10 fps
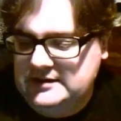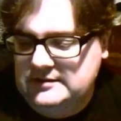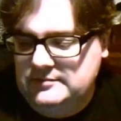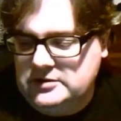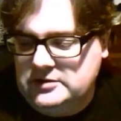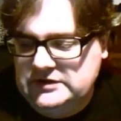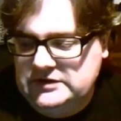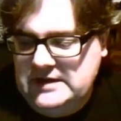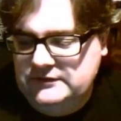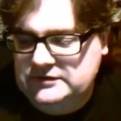
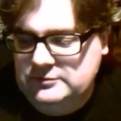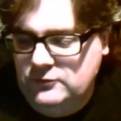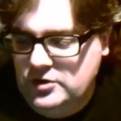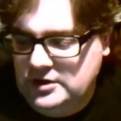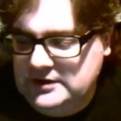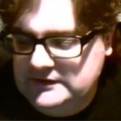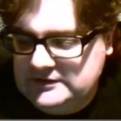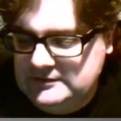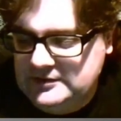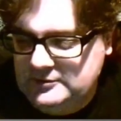Microsoft have some
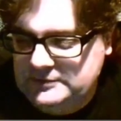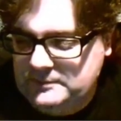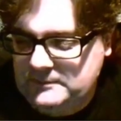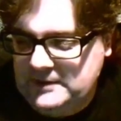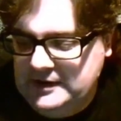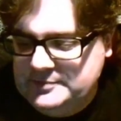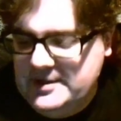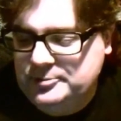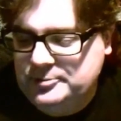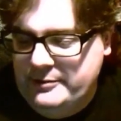workers, some
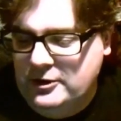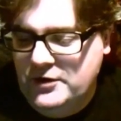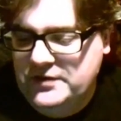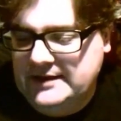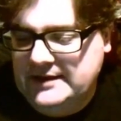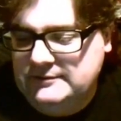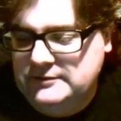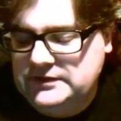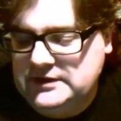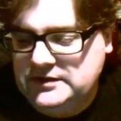smart people on that
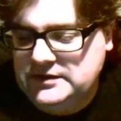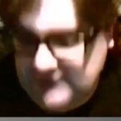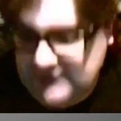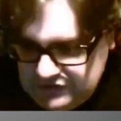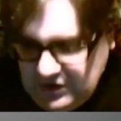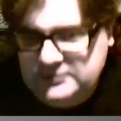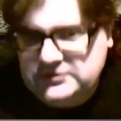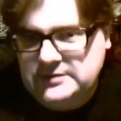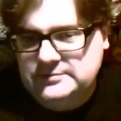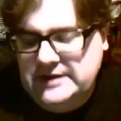with things like
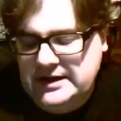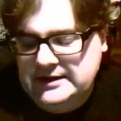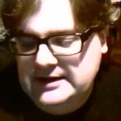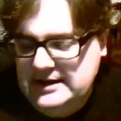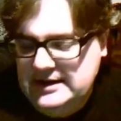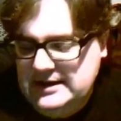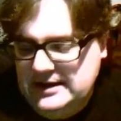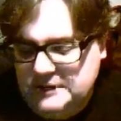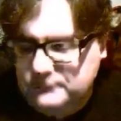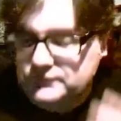TypeScript and that.
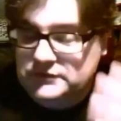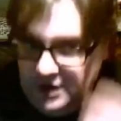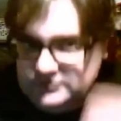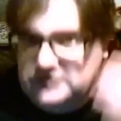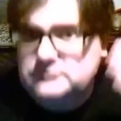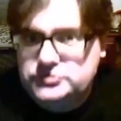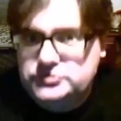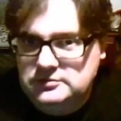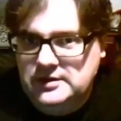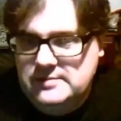TypeScript, which
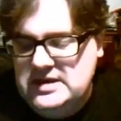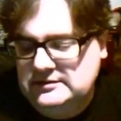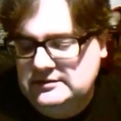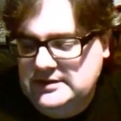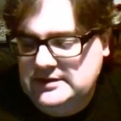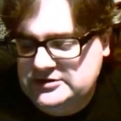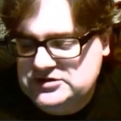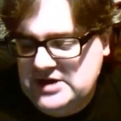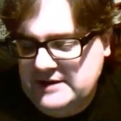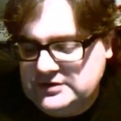will emit
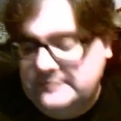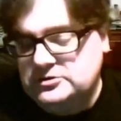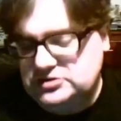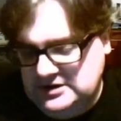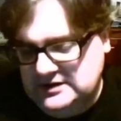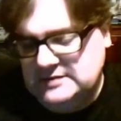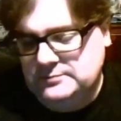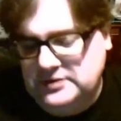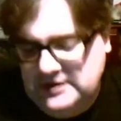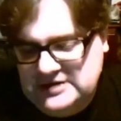JavaScript, which you can then
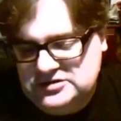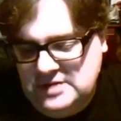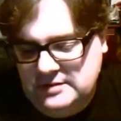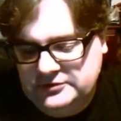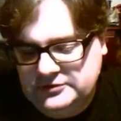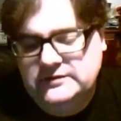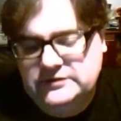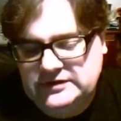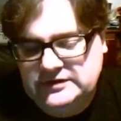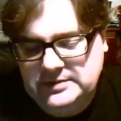put in Azure Mobile Services.